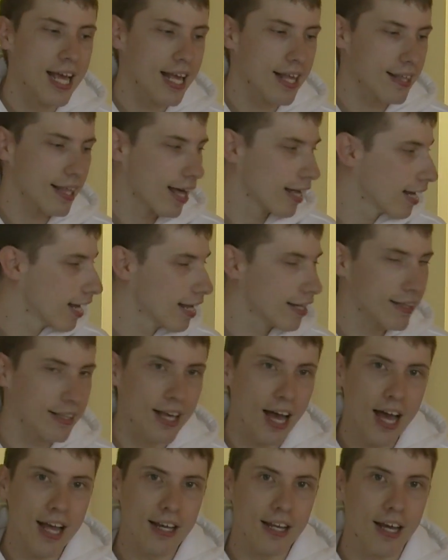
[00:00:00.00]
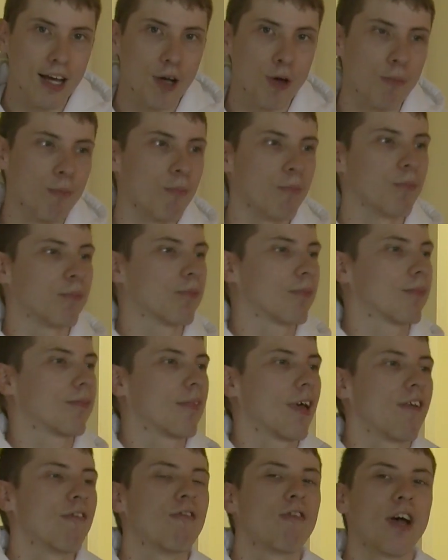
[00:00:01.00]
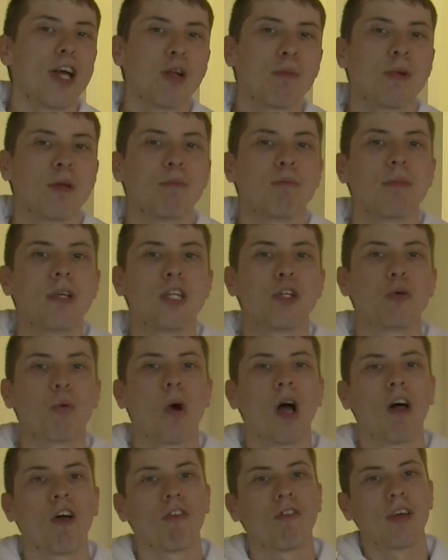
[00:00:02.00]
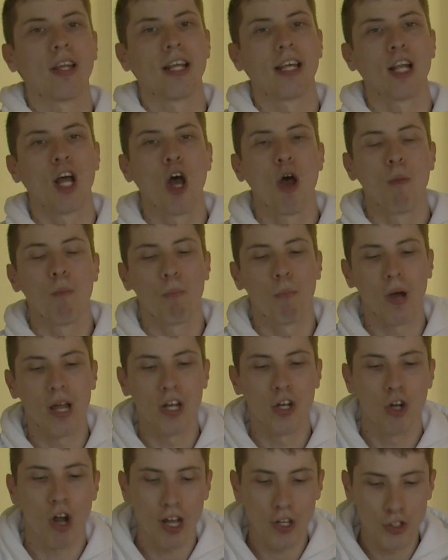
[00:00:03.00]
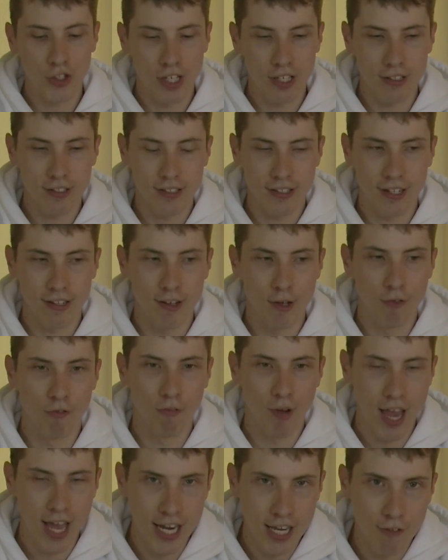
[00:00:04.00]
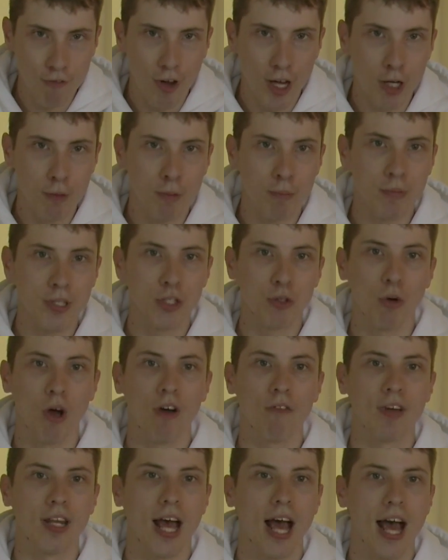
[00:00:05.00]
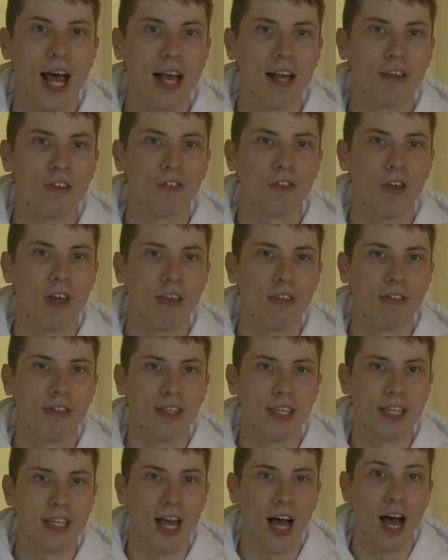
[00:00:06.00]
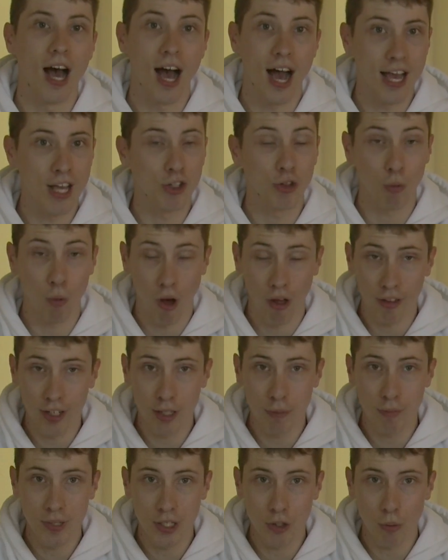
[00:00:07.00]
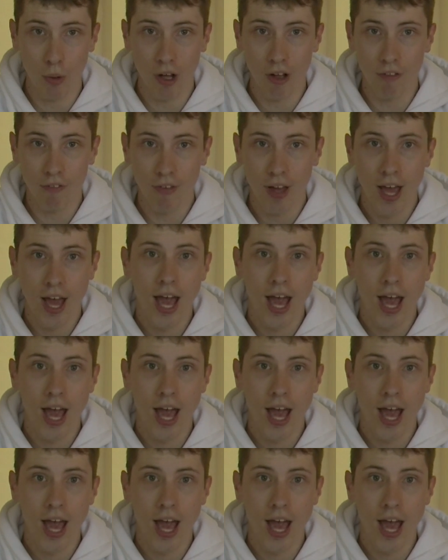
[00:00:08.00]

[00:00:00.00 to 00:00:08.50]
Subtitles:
is that it's got vitamin B12 in it, but not just any vitamin B12. It has the highest quality B12.